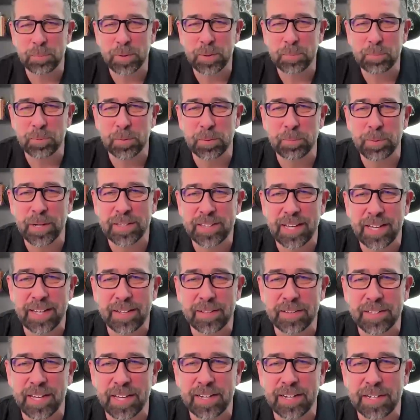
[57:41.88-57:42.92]
people about
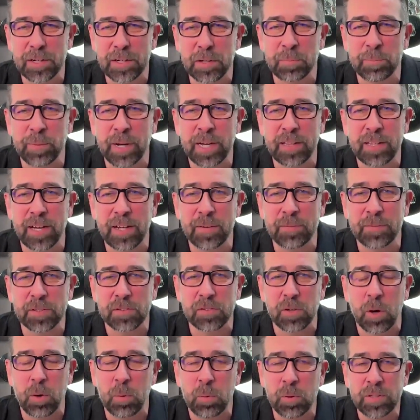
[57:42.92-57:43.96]
that era of my life,
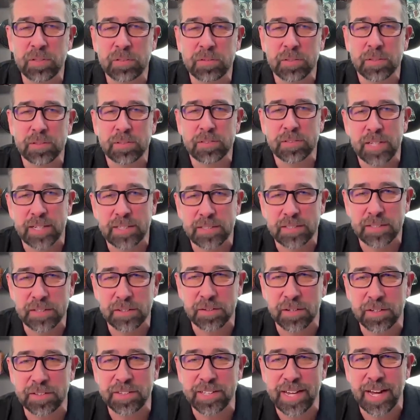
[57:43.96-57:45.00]
it's always
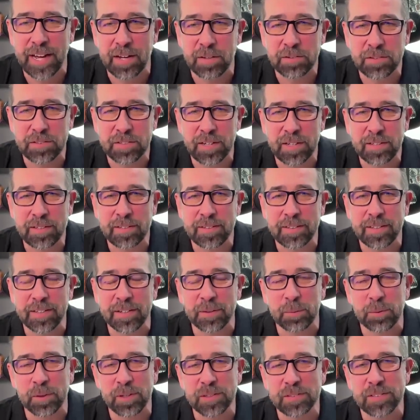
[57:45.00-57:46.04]
sexier on the outside than
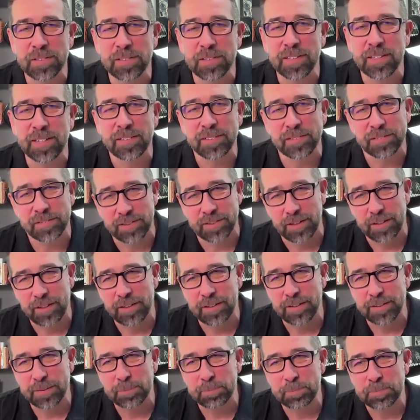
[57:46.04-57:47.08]
it was on the
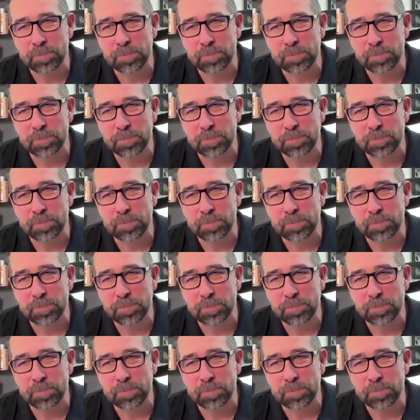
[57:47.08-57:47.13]
inside.